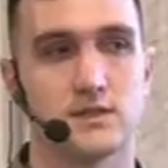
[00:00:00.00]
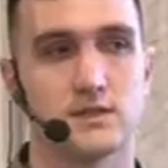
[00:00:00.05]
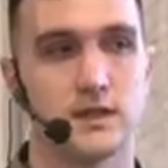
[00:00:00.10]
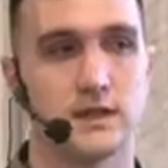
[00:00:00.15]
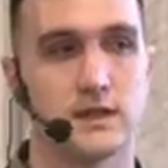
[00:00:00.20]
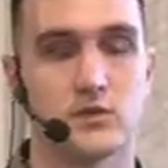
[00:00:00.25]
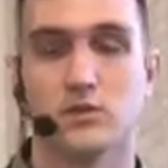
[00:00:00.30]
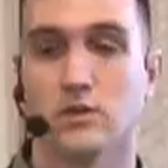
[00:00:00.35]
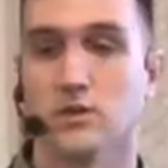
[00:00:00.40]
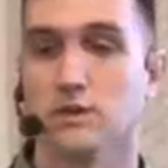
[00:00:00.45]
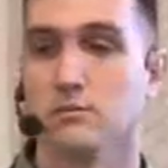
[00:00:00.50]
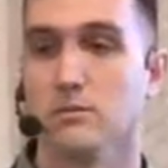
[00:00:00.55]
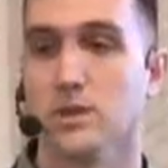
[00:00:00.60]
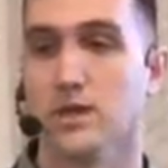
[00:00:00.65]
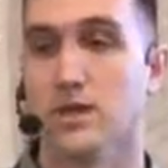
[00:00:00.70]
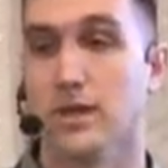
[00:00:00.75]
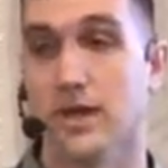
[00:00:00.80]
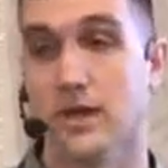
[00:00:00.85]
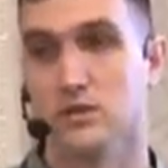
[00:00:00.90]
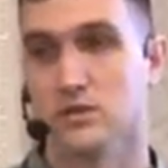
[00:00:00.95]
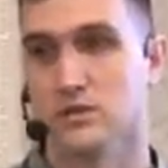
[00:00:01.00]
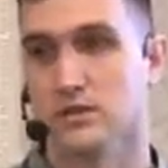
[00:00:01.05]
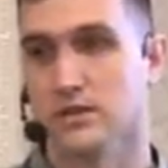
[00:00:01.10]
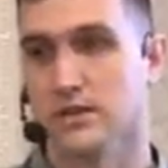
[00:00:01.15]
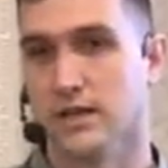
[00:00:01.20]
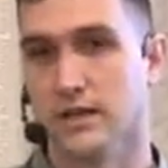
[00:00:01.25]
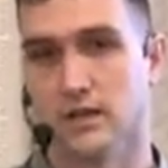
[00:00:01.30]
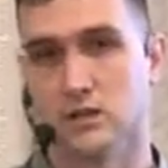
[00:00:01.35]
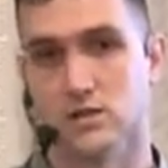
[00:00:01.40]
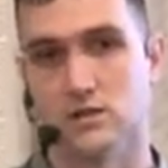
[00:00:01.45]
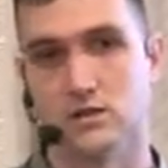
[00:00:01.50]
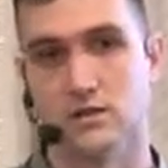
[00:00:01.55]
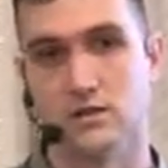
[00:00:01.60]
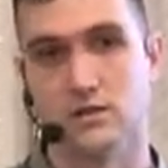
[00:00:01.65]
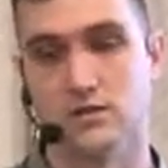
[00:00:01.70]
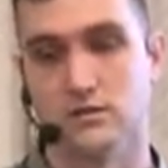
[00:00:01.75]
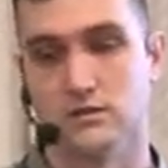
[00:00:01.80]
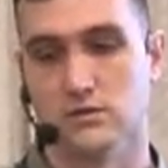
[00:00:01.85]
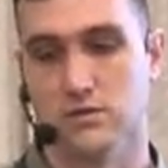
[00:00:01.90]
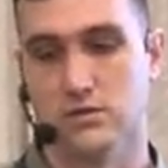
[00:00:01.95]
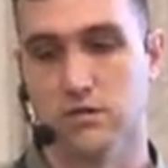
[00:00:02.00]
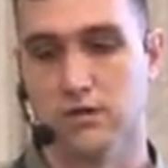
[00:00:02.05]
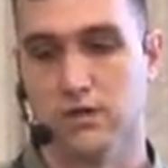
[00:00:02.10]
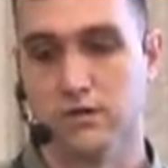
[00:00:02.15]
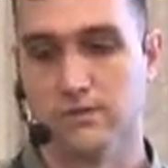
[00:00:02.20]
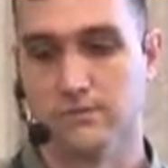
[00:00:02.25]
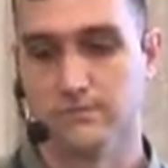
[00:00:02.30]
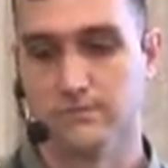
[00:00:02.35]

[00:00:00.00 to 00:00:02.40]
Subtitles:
like you can make edge detection and so on.